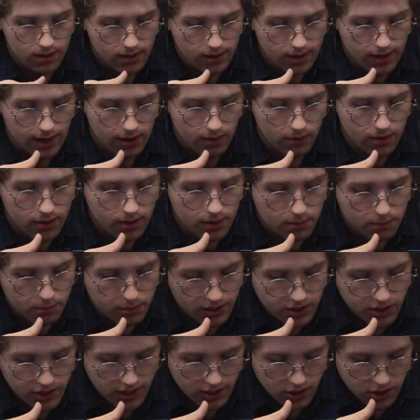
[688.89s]
Now,
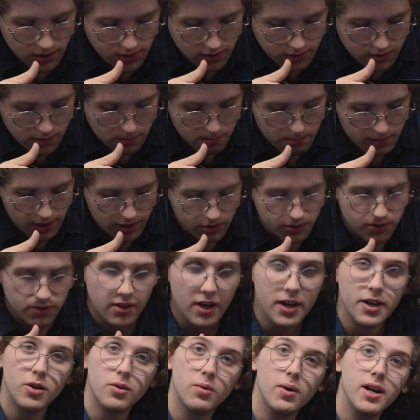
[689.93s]
by changing this metal
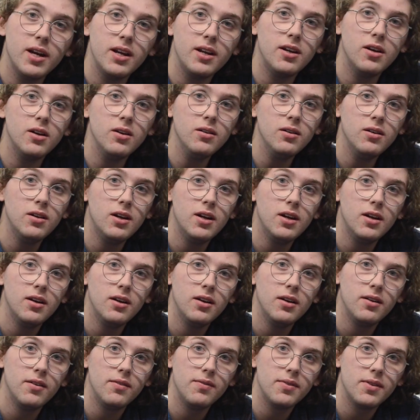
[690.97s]
slider right here,
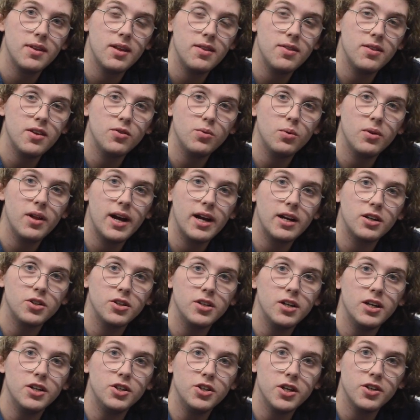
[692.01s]
this will
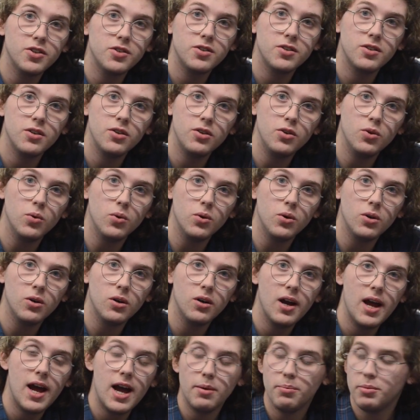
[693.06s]
actually adjust
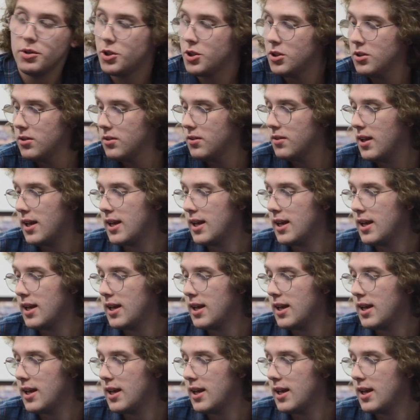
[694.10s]
your aperture.